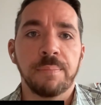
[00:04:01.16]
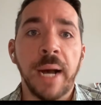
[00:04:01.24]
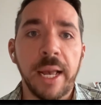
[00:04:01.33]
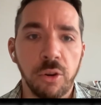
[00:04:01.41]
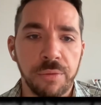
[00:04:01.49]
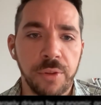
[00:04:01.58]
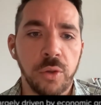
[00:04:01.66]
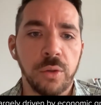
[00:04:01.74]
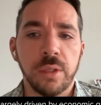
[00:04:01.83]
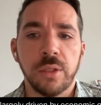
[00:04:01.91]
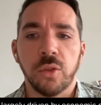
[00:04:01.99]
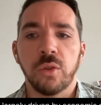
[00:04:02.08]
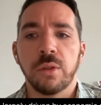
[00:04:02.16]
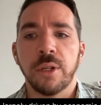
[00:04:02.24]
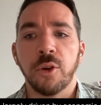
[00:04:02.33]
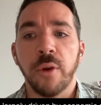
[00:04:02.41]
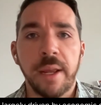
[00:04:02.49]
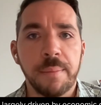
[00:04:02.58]
biofuels or
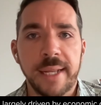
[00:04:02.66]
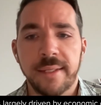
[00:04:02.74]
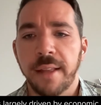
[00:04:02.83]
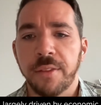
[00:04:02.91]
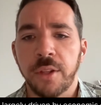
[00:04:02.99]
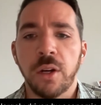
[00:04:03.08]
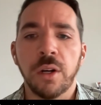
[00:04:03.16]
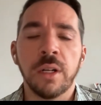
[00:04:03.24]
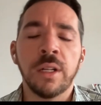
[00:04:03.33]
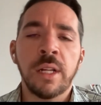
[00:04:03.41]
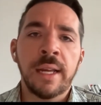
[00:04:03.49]
grain-based ethanol,